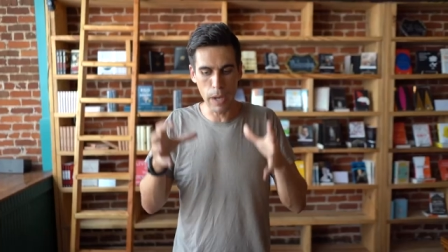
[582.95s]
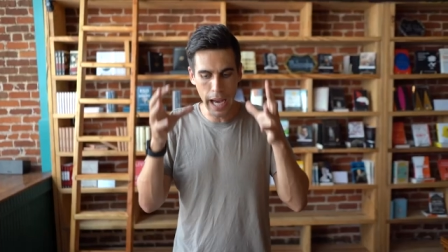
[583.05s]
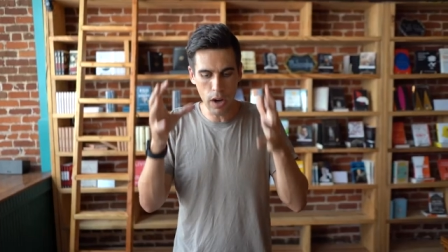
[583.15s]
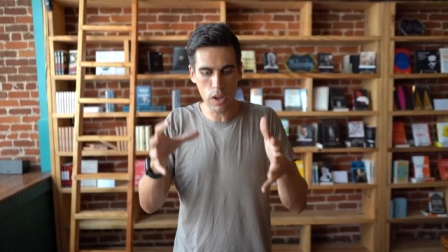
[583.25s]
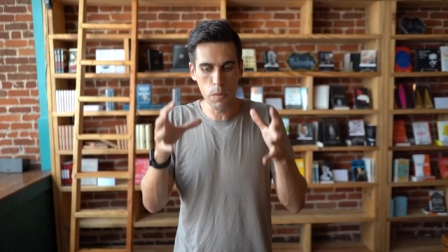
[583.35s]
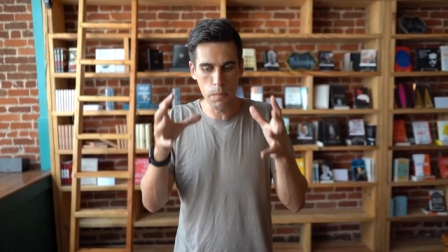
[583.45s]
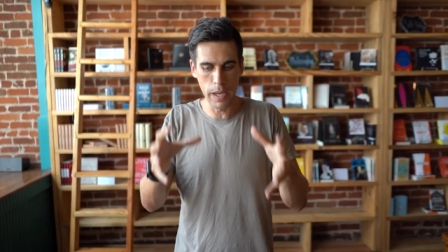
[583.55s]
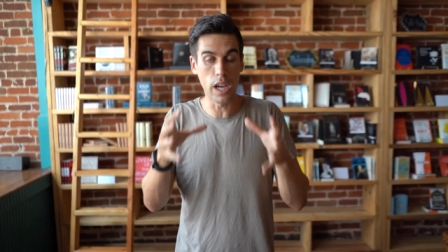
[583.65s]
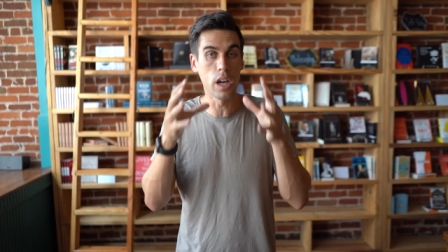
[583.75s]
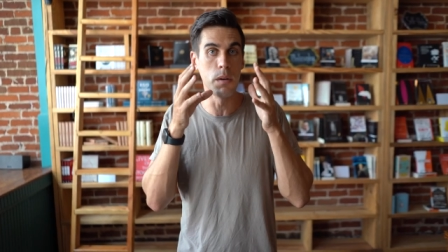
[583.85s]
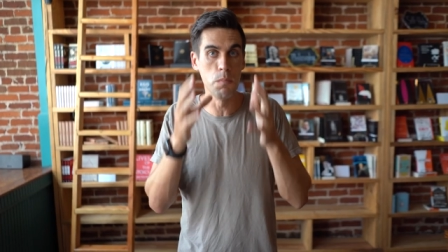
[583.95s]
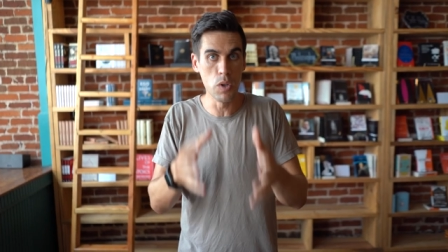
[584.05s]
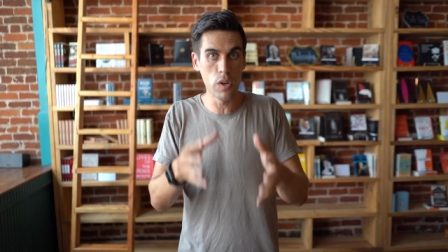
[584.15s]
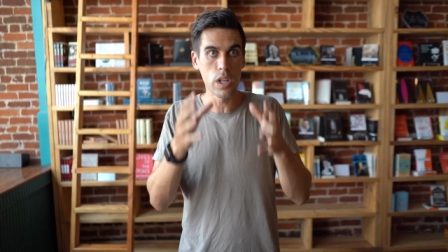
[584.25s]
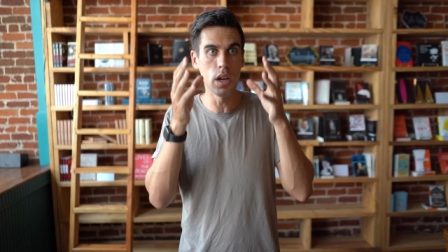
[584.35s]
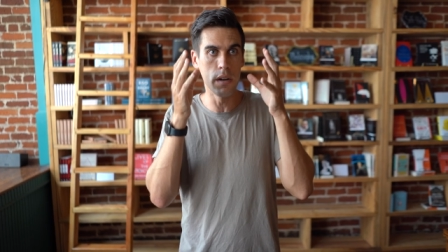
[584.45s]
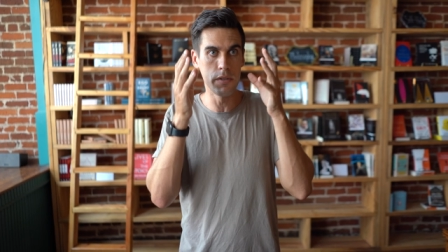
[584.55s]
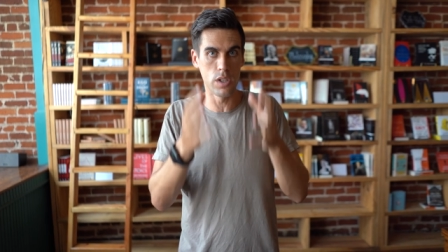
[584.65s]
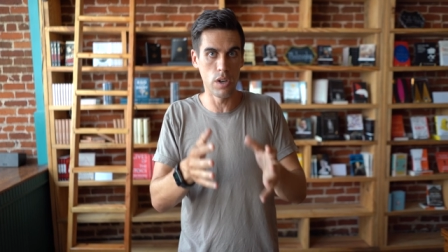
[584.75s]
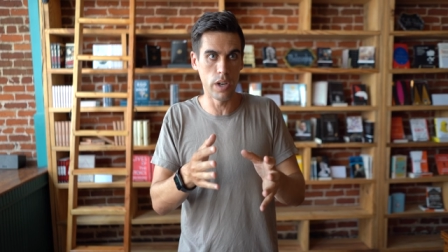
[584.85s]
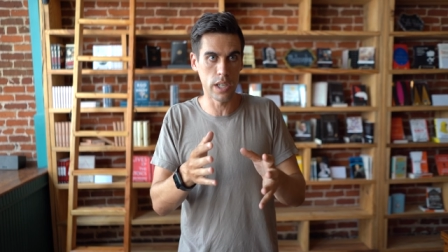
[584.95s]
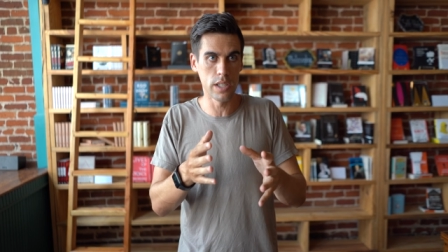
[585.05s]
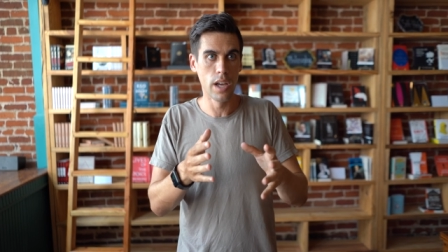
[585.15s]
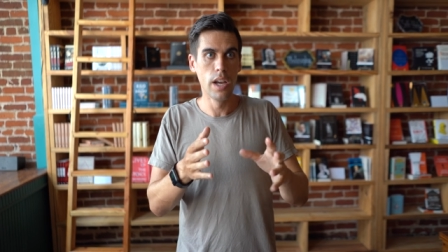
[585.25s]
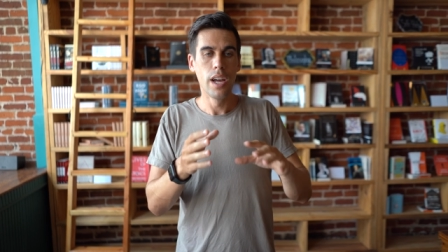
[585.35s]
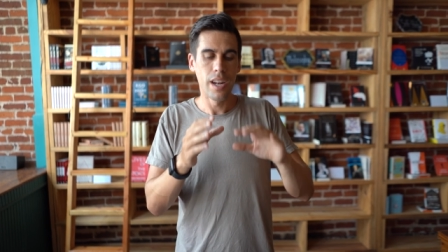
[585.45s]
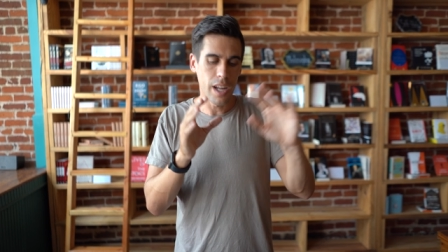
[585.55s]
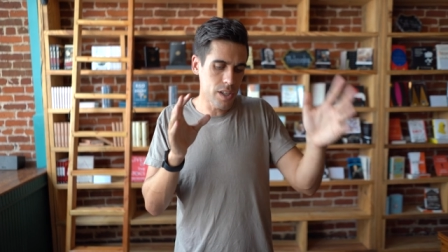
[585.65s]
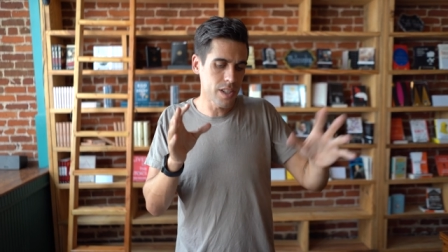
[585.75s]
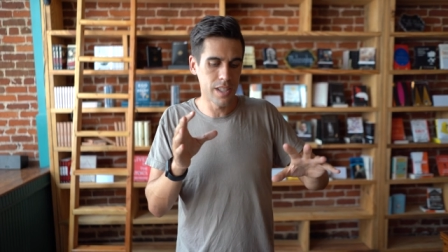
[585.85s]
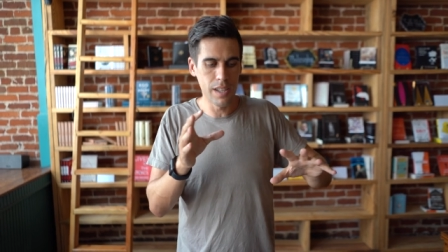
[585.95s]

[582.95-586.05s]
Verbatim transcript: but how can we make a community of Stoics, not just